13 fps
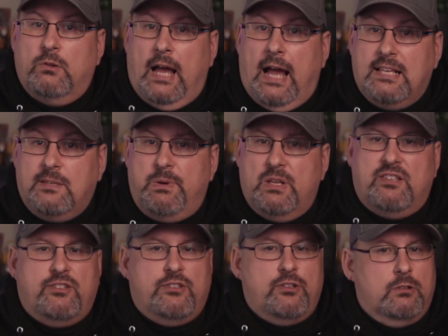last but
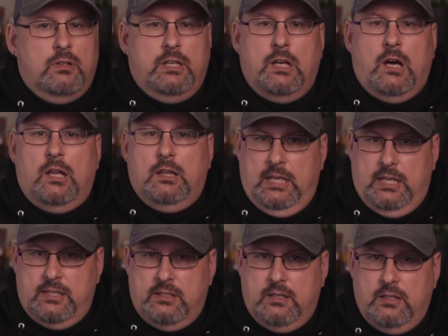certainly not
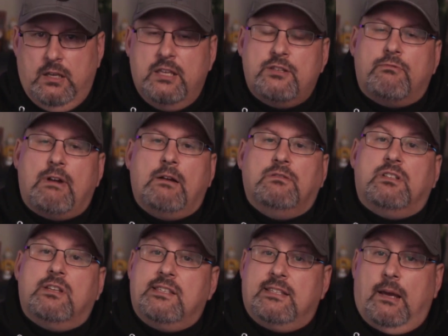least is around
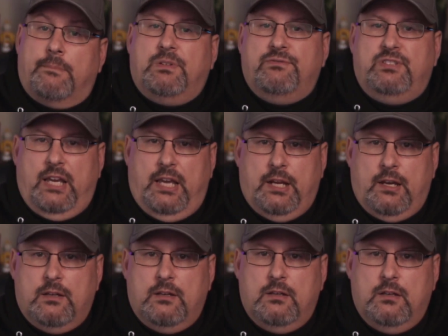deceptive data.
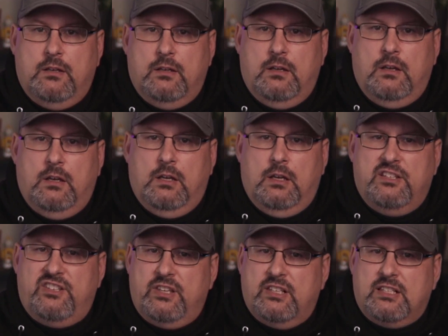
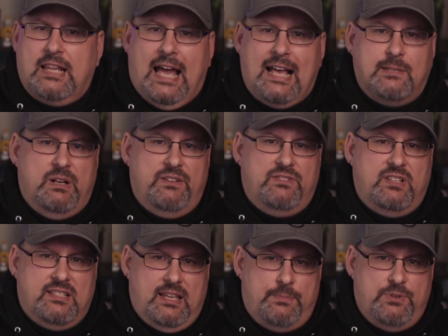So this last bit of
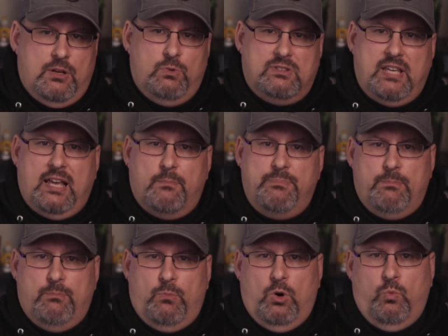deception will take a
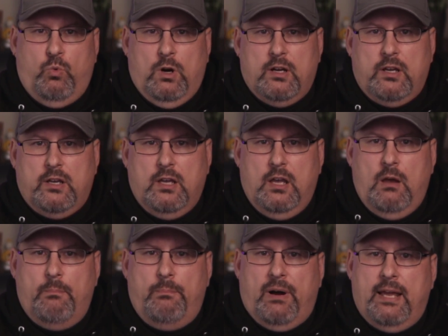bit more work,
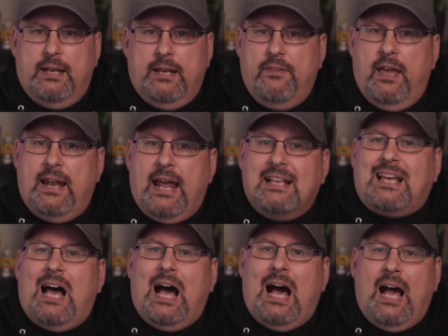but it has a
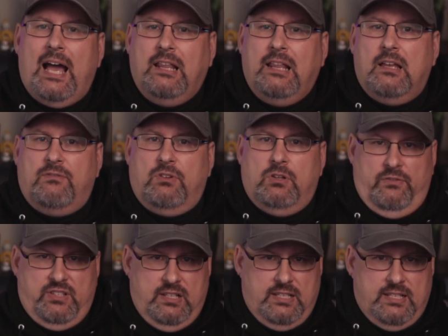high level of
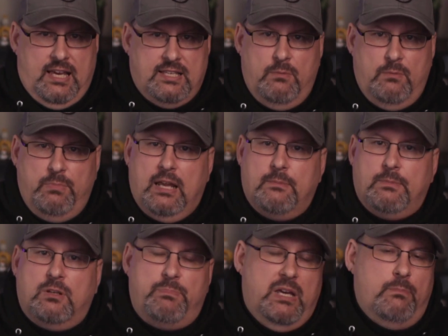success in being able
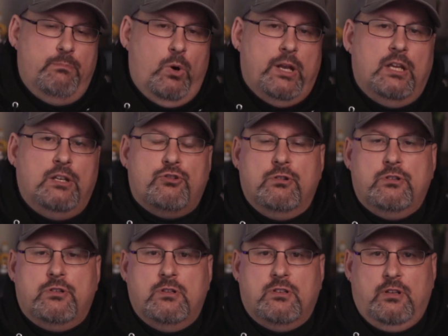to pinpoint
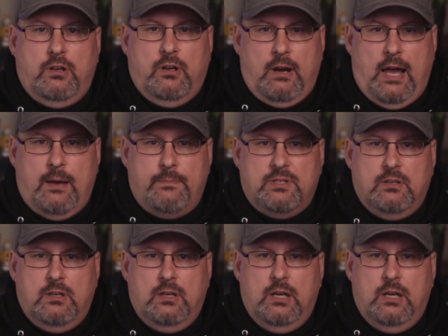intrusions to your apps.